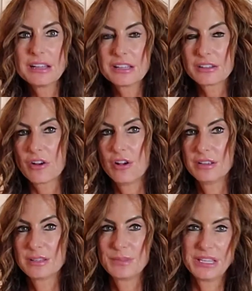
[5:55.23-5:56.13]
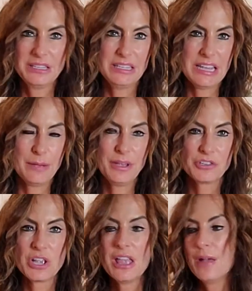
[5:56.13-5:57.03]
that could cause some kidney
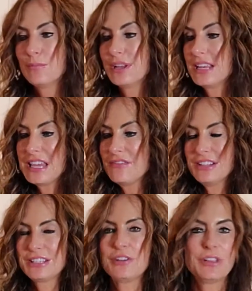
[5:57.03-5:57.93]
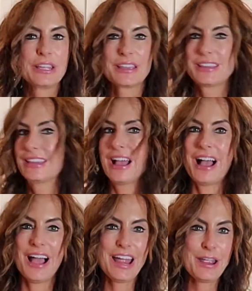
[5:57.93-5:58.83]
damage. But even so, like
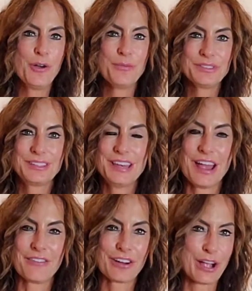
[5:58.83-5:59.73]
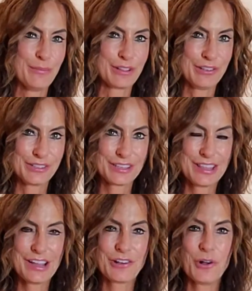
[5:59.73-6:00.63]
I almost never come close to
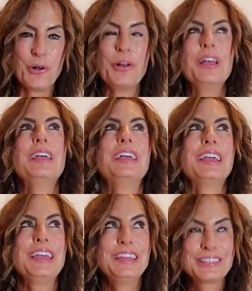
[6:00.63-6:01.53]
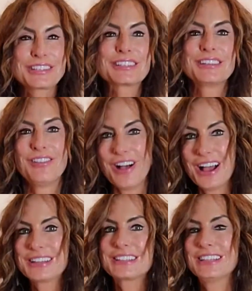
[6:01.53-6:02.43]
that goal. It's just a lot.